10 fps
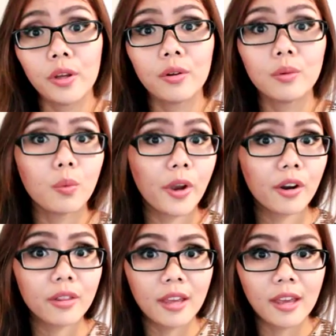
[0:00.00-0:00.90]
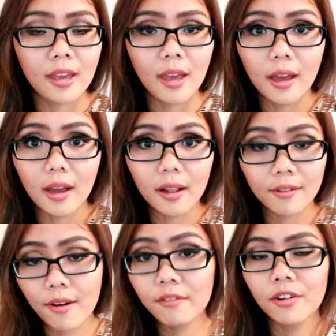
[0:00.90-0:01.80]
will wear the
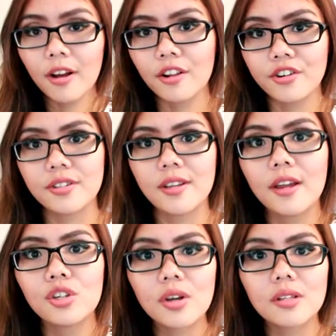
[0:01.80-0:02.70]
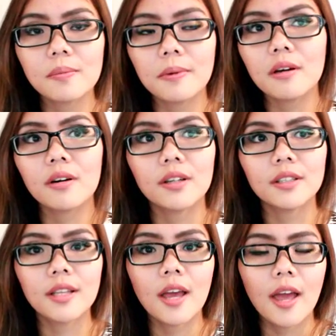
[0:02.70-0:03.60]
Revlon Colorstay just
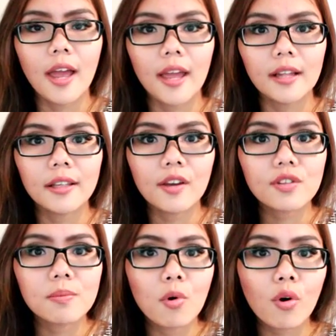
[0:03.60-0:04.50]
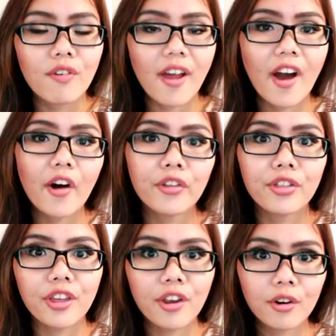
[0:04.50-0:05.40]
because it gives more of a
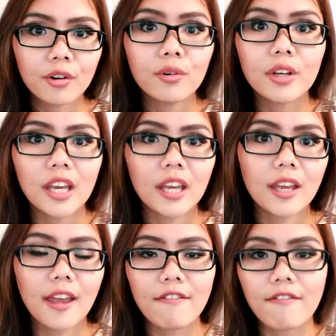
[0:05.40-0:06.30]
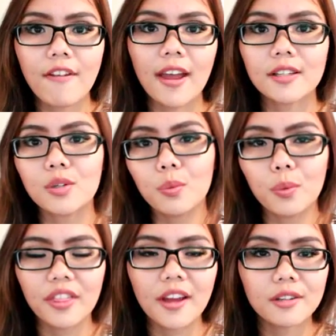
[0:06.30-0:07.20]
healthier looking effect
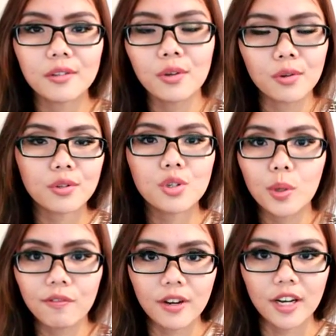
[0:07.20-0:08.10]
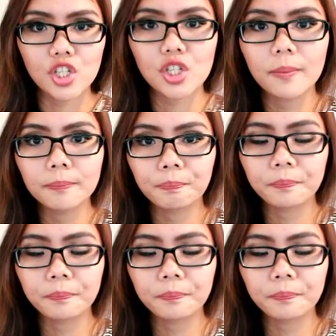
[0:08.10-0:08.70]
with that, you know, dewy finish.